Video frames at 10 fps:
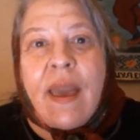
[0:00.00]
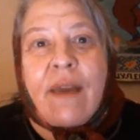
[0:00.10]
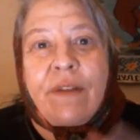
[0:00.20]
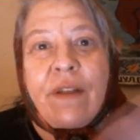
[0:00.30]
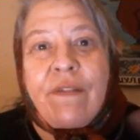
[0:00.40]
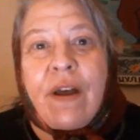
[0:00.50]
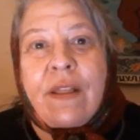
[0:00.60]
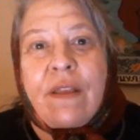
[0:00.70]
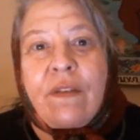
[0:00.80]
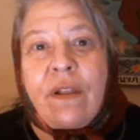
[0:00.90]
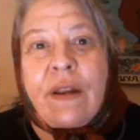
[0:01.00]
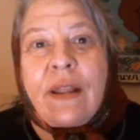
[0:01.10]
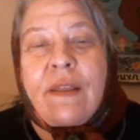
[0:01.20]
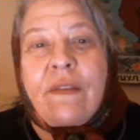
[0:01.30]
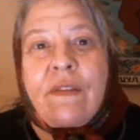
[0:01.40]
Everyone is
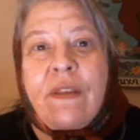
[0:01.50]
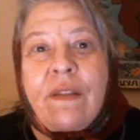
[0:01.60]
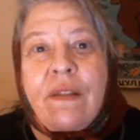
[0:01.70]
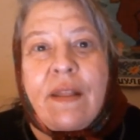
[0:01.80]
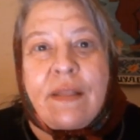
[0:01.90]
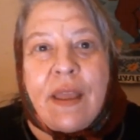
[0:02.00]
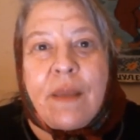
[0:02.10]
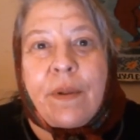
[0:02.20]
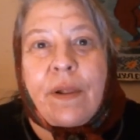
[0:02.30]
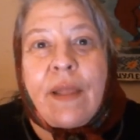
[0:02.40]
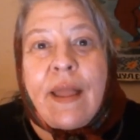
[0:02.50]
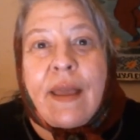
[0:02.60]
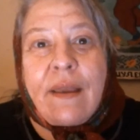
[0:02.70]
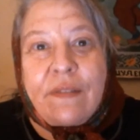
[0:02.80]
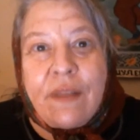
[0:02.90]
already seated at table
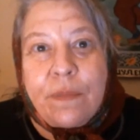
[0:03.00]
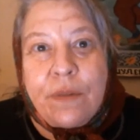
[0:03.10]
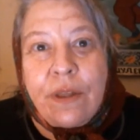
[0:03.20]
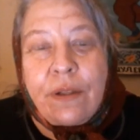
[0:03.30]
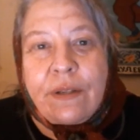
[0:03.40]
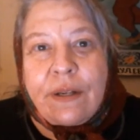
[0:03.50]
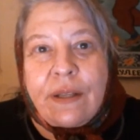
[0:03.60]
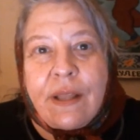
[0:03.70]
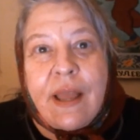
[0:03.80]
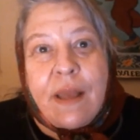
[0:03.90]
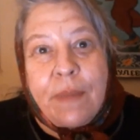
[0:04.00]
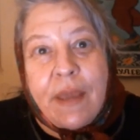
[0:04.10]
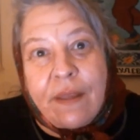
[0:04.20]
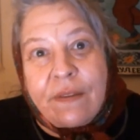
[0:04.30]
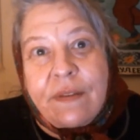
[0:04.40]
except children,
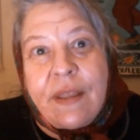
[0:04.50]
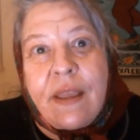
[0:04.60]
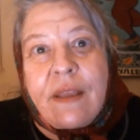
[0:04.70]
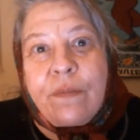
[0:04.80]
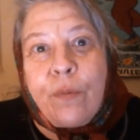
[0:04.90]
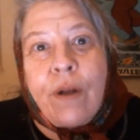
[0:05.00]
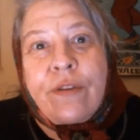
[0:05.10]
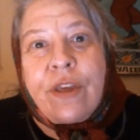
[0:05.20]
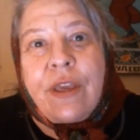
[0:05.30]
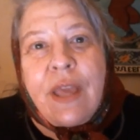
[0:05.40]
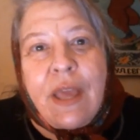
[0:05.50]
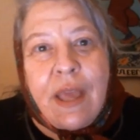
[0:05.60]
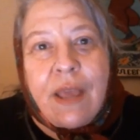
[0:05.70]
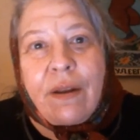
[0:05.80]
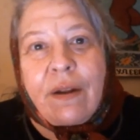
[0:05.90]
because they is watching
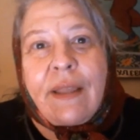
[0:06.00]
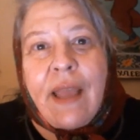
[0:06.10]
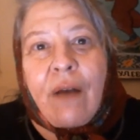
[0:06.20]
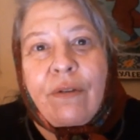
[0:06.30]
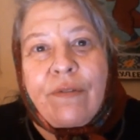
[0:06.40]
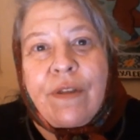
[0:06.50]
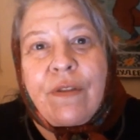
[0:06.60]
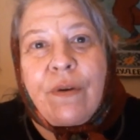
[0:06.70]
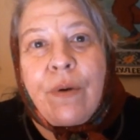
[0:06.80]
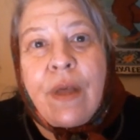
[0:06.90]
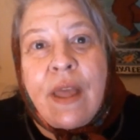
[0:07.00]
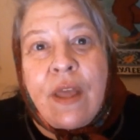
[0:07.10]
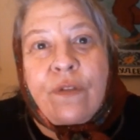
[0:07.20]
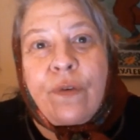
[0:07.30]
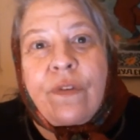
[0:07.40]
eagerly out window
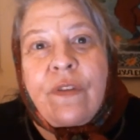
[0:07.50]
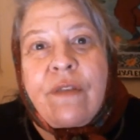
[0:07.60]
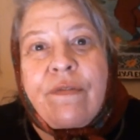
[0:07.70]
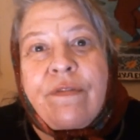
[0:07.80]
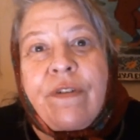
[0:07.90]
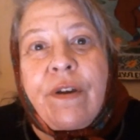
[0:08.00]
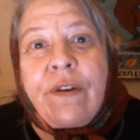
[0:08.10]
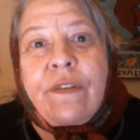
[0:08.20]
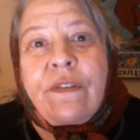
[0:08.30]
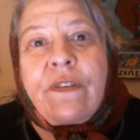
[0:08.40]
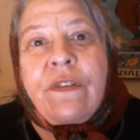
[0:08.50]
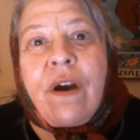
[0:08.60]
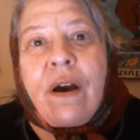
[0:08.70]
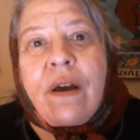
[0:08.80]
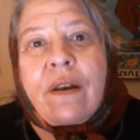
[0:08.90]
to see first
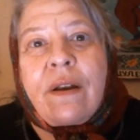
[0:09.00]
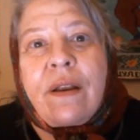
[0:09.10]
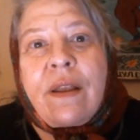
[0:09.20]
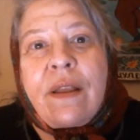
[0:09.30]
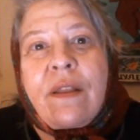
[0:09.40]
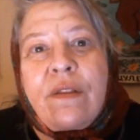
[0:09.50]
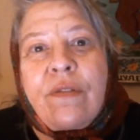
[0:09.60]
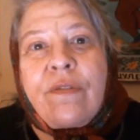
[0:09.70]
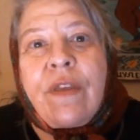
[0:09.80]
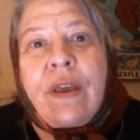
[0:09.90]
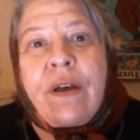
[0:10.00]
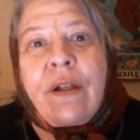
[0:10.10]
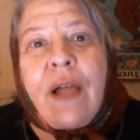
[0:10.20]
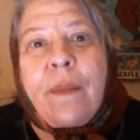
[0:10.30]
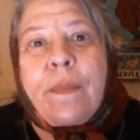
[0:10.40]
star that
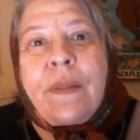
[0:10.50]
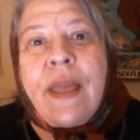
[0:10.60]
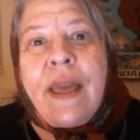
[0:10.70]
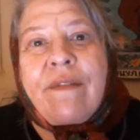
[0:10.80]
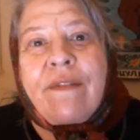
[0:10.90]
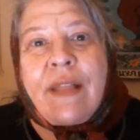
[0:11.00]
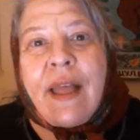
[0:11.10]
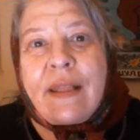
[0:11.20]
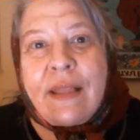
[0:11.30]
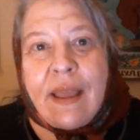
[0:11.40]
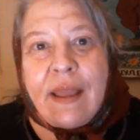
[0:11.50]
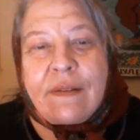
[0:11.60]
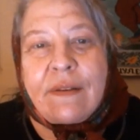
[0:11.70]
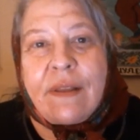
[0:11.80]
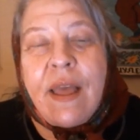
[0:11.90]
twinkle up in heaven that
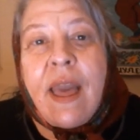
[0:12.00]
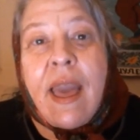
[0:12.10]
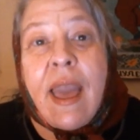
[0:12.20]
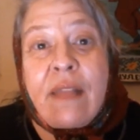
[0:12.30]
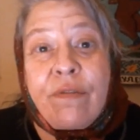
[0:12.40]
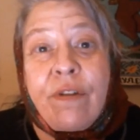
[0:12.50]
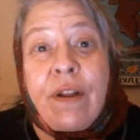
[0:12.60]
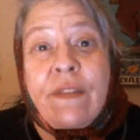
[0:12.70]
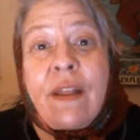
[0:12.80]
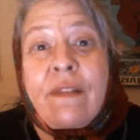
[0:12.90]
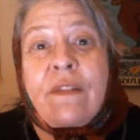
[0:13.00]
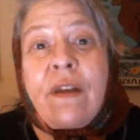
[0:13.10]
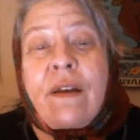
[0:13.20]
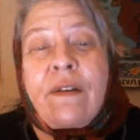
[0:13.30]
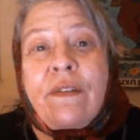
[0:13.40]
night. And once that
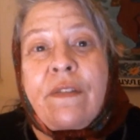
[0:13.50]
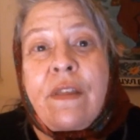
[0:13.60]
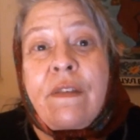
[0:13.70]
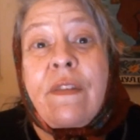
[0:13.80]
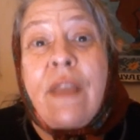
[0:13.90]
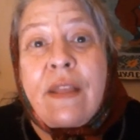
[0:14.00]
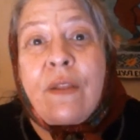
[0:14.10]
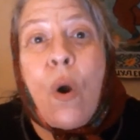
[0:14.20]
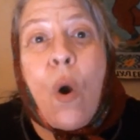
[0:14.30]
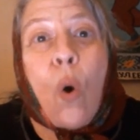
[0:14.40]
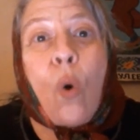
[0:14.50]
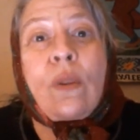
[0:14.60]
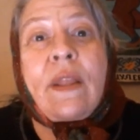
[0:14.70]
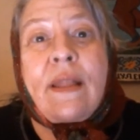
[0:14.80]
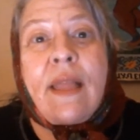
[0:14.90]
star is seen,
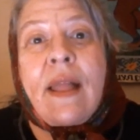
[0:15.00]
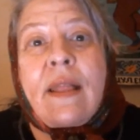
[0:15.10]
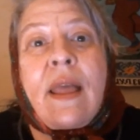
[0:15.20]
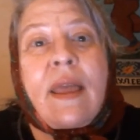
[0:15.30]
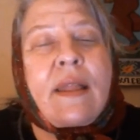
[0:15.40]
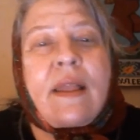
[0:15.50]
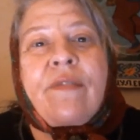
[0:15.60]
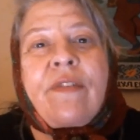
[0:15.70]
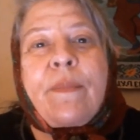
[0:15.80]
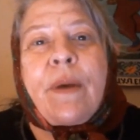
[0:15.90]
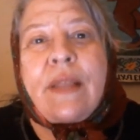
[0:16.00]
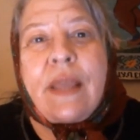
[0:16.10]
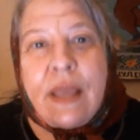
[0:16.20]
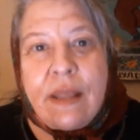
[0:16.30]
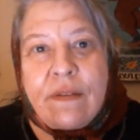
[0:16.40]
only then can
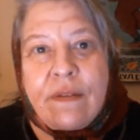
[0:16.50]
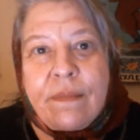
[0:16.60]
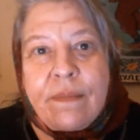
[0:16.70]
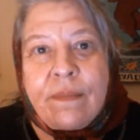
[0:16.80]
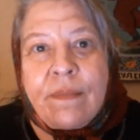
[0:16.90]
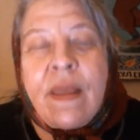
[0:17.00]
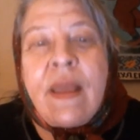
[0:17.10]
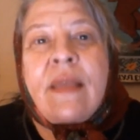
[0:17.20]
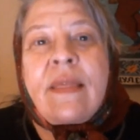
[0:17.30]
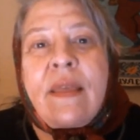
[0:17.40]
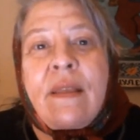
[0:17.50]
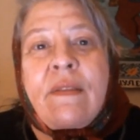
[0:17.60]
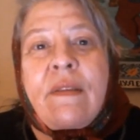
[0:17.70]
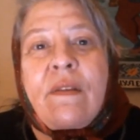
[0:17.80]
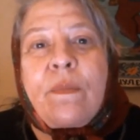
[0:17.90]
everybody eat.
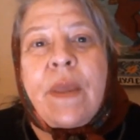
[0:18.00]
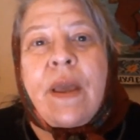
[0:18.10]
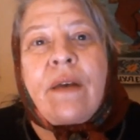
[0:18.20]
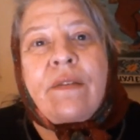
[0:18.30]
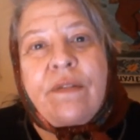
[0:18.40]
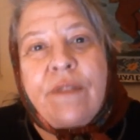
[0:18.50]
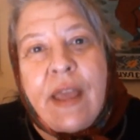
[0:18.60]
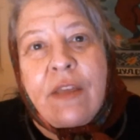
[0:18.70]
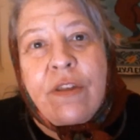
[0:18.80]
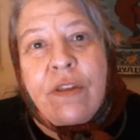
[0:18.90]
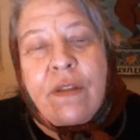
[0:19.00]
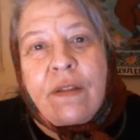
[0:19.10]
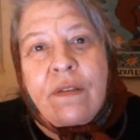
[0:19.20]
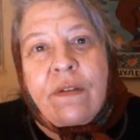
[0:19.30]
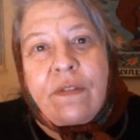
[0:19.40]
This is because of ancient
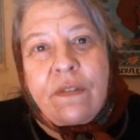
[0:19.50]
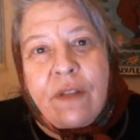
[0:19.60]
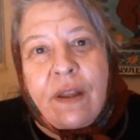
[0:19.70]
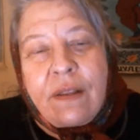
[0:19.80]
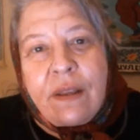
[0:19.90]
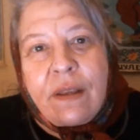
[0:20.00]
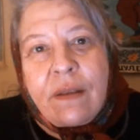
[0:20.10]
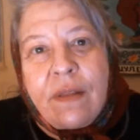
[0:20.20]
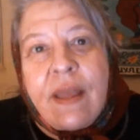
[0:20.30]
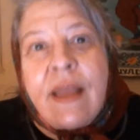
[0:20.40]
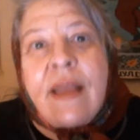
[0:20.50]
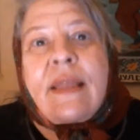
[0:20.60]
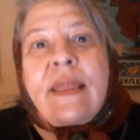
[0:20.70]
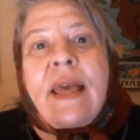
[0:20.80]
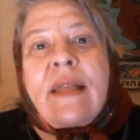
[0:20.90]
understanding
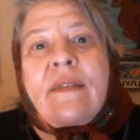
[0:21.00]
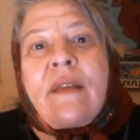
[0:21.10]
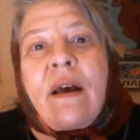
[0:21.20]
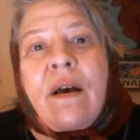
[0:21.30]
that